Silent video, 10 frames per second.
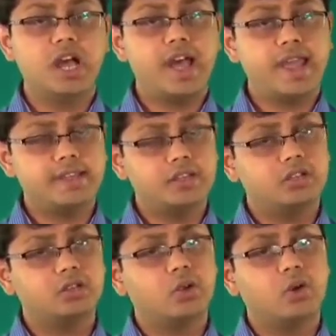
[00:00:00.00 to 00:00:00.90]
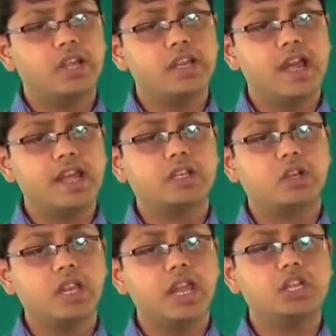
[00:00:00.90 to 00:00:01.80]
and to go ahead and
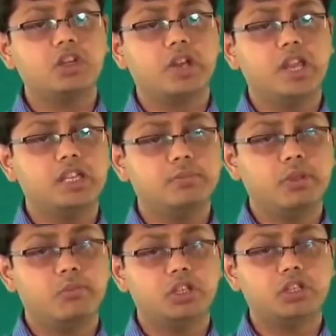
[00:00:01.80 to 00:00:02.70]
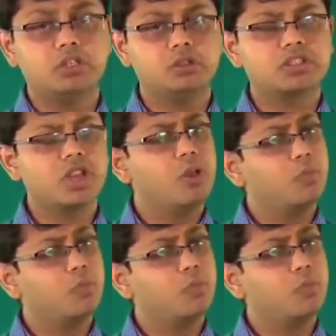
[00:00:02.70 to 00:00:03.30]
create your ATP molecules.